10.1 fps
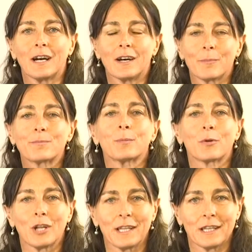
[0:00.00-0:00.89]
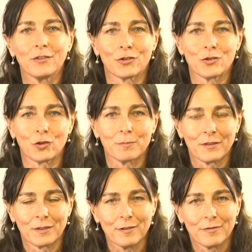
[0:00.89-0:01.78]
I'll properly introduce
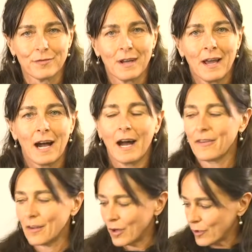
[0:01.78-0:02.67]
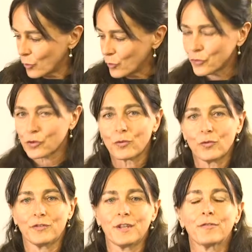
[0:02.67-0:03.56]
myself, and I also
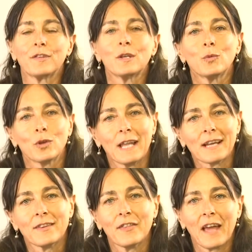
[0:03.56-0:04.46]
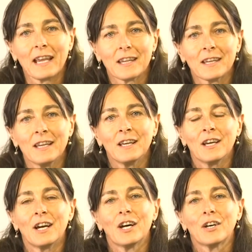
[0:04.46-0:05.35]
definitely would like to thank
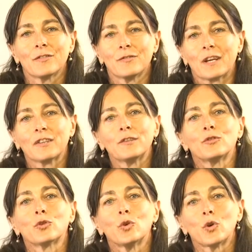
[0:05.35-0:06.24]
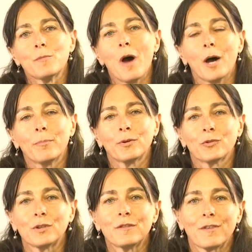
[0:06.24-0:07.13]
the Active Decorum Hub
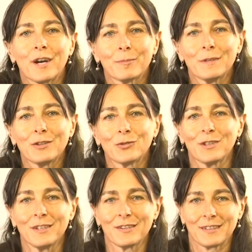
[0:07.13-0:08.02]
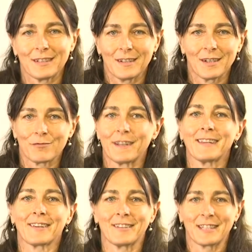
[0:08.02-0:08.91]
to invite me to this
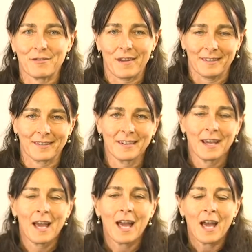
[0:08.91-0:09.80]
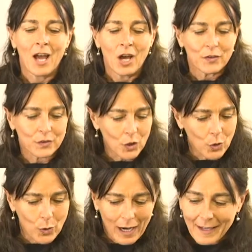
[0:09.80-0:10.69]
fantastic event.
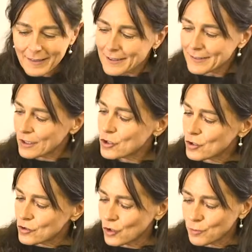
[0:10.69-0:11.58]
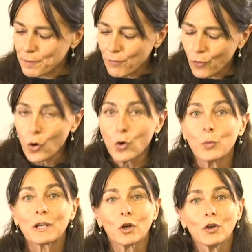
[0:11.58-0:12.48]
So as I said just before,
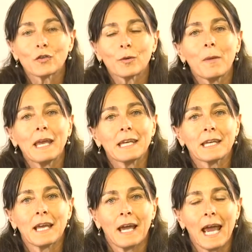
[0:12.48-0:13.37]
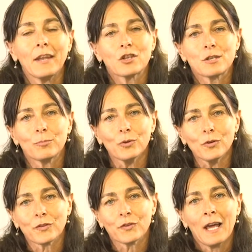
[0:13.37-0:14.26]
we're going to make energy
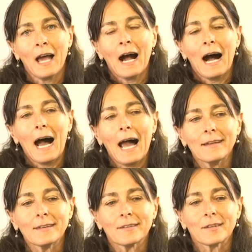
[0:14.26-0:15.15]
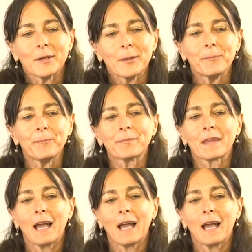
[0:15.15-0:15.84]
balls, and I